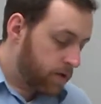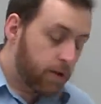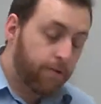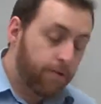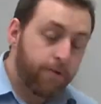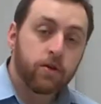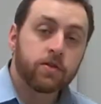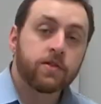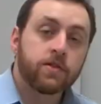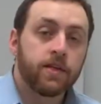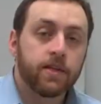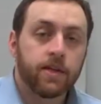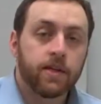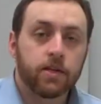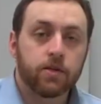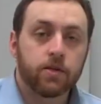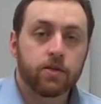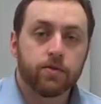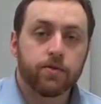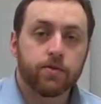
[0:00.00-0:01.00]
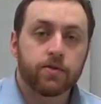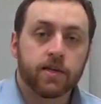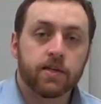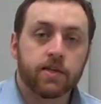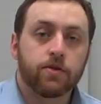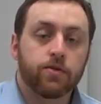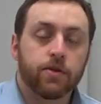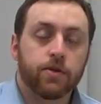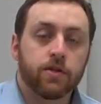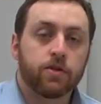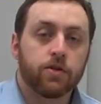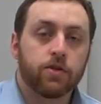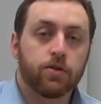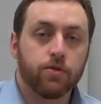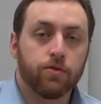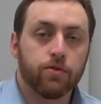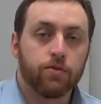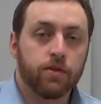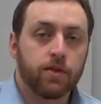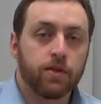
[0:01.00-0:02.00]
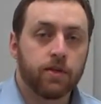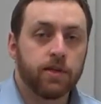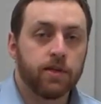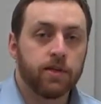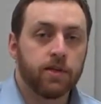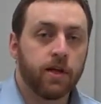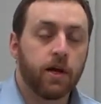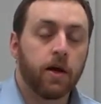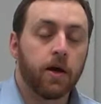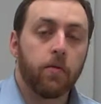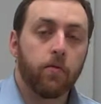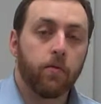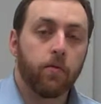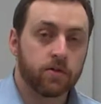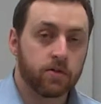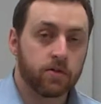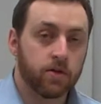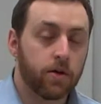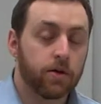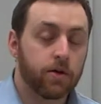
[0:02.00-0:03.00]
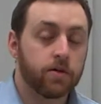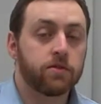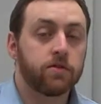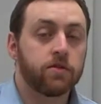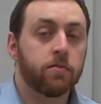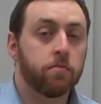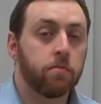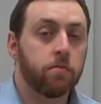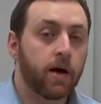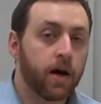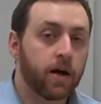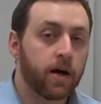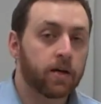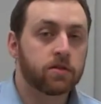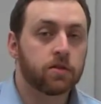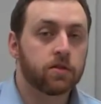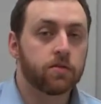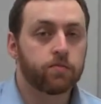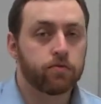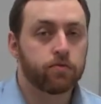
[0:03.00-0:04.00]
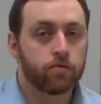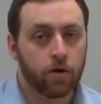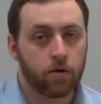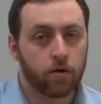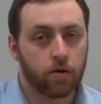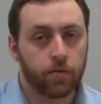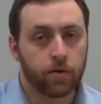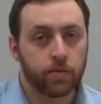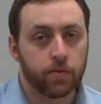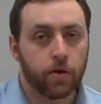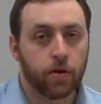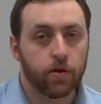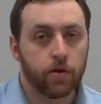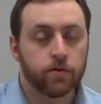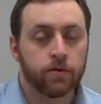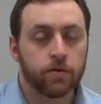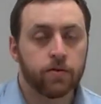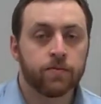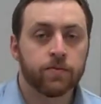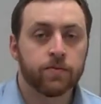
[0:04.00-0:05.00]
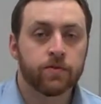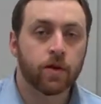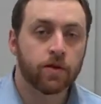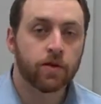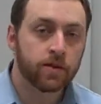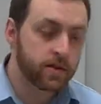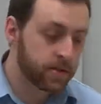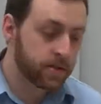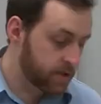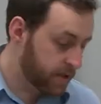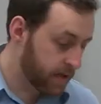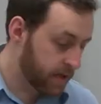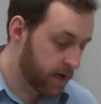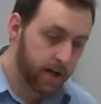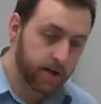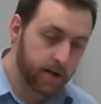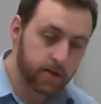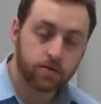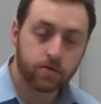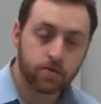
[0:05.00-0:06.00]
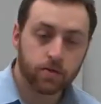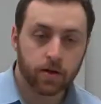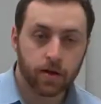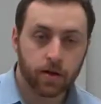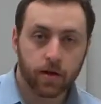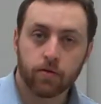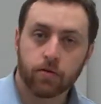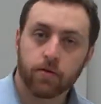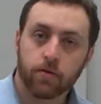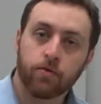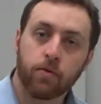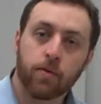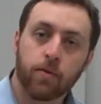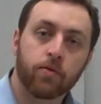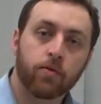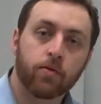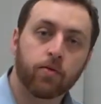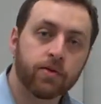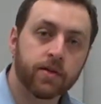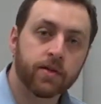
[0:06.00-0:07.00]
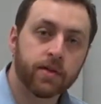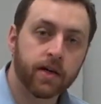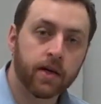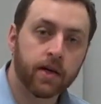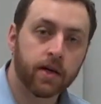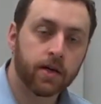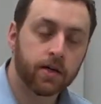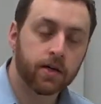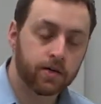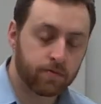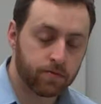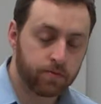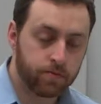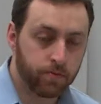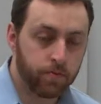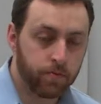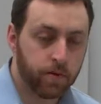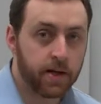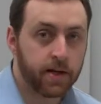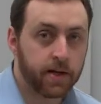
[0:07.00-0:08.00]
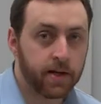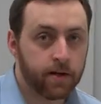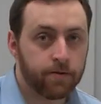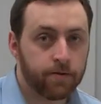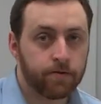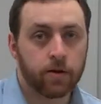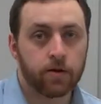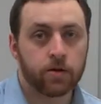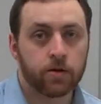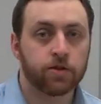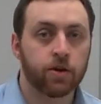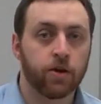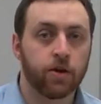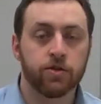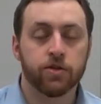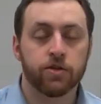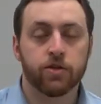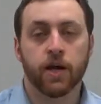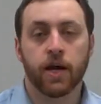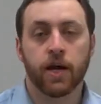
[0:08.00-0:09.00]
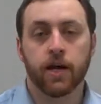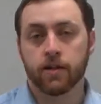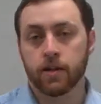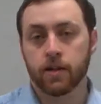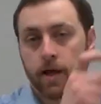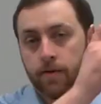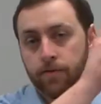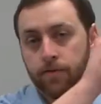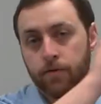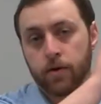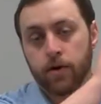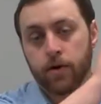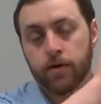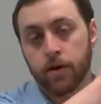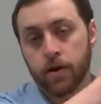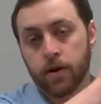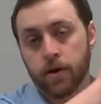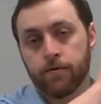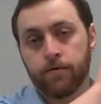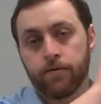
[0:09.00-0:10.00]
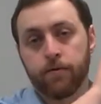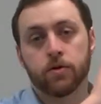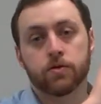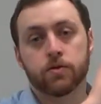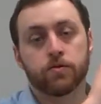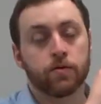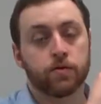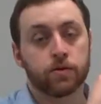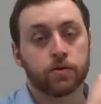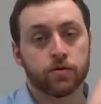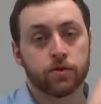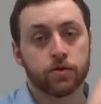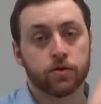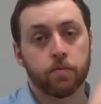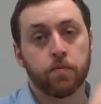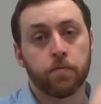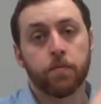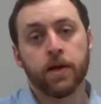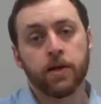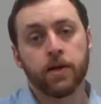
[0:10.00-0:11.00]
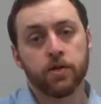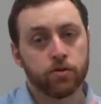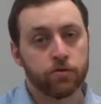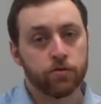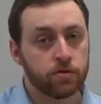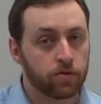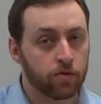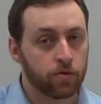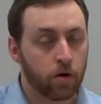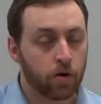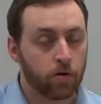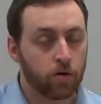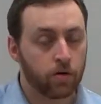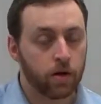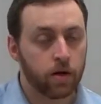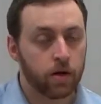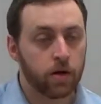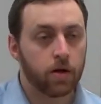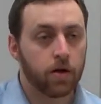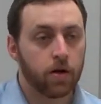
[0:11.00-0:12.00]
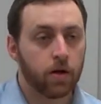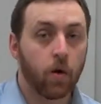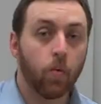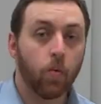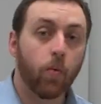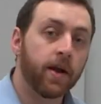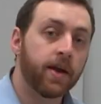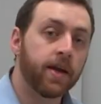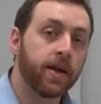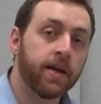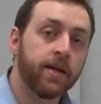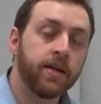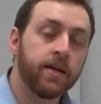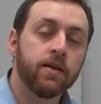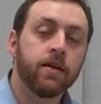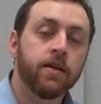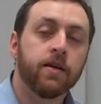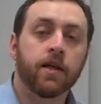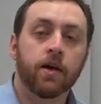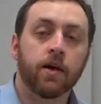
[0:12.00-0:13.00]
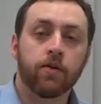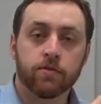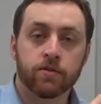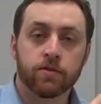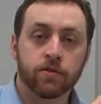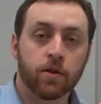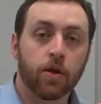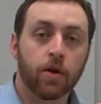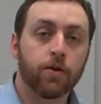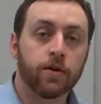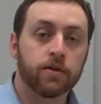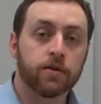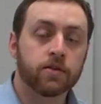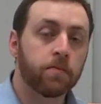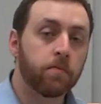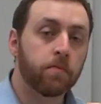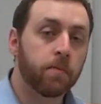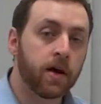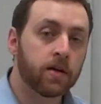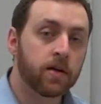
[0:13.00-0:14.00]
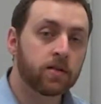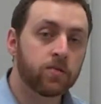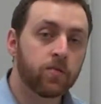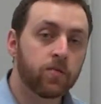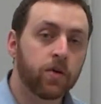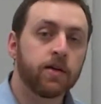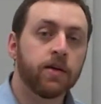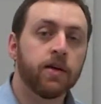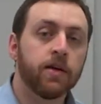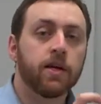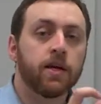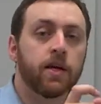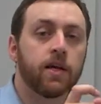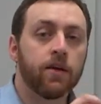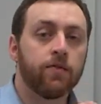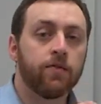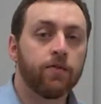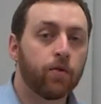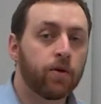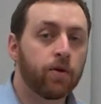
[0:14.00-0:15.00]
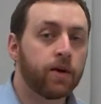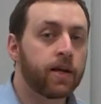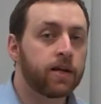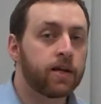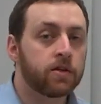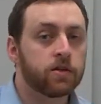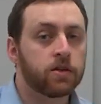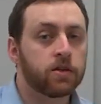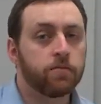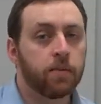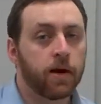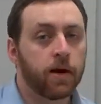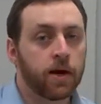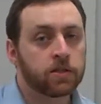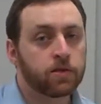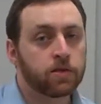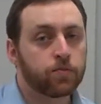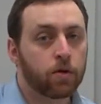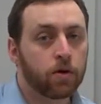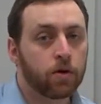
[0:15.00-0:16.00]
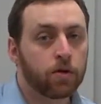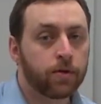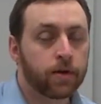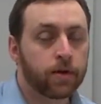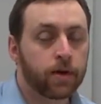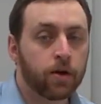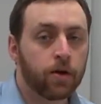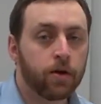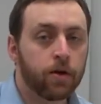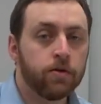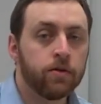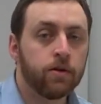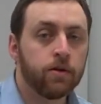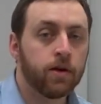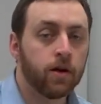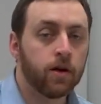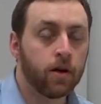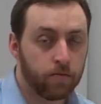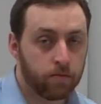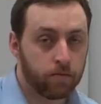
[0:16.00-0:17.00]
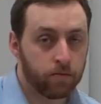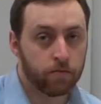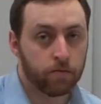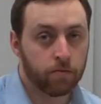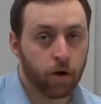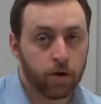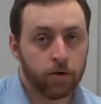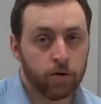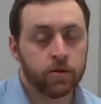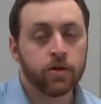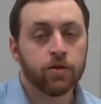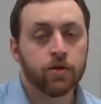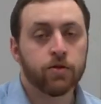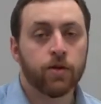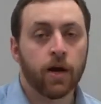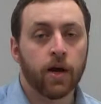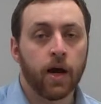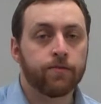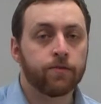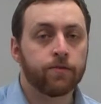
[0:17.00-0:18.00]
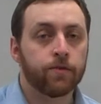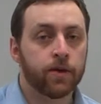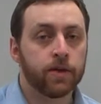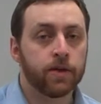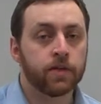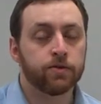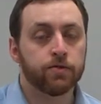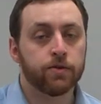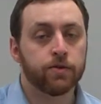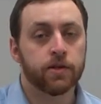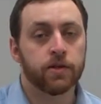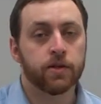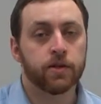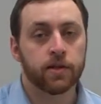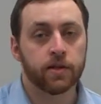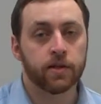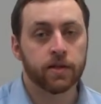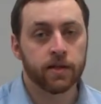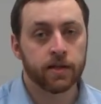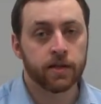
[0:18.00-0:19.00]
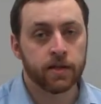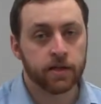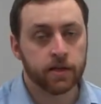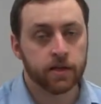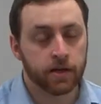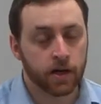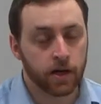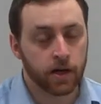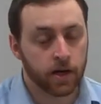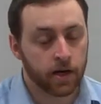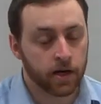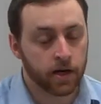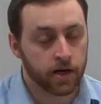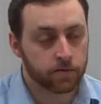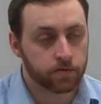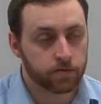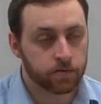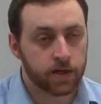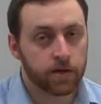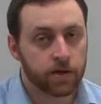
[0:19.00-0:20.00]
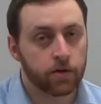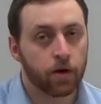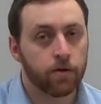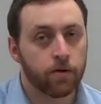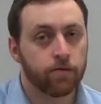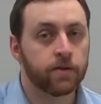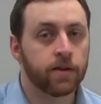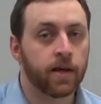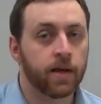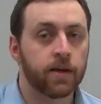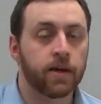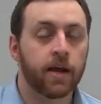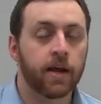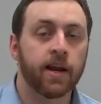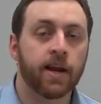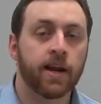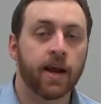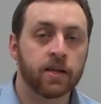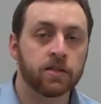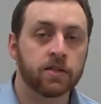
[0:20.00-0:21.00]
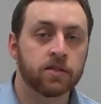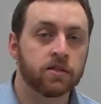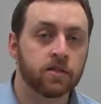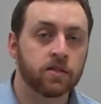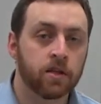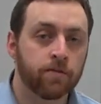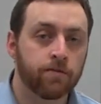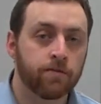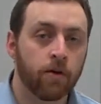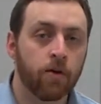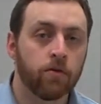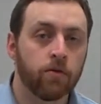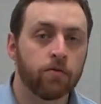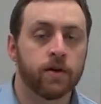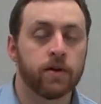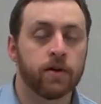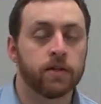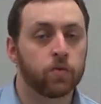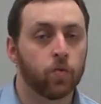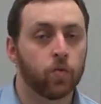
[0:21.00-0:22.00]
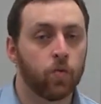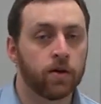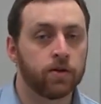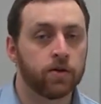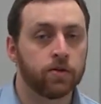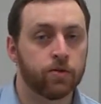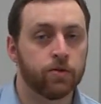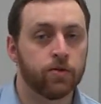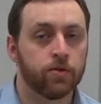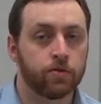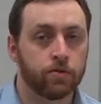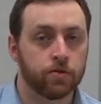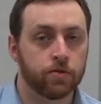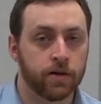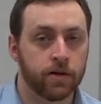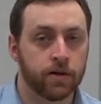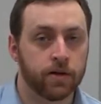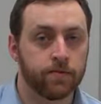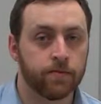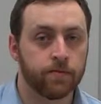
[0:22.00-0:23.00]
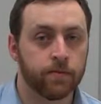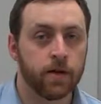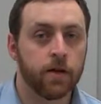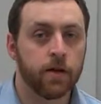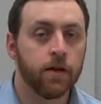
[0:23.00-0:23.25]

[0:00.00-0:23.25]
The first thing you need to do is enter into the what's known as the master programming mode. So this, remember on the PDF that I showed you, had that very first one, which was P201E, that was known as the master one. If you want to get into the master programming mode, you have to enter in the key code for that, and as a default it's 123.